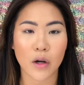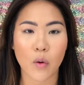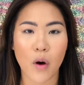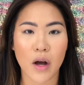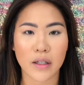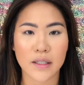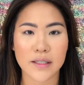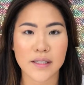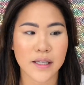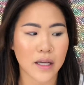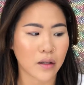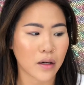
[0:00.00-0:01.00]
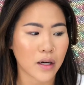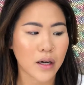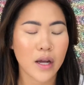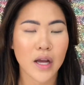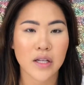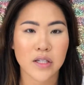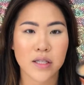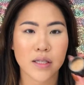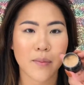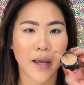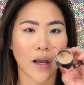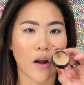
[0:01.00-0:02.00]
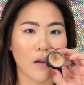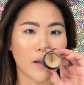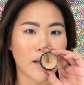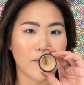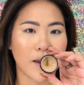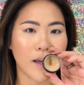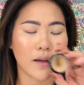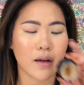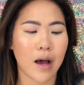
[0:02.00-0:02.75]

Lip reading: Aucoin concealer just to make it all even.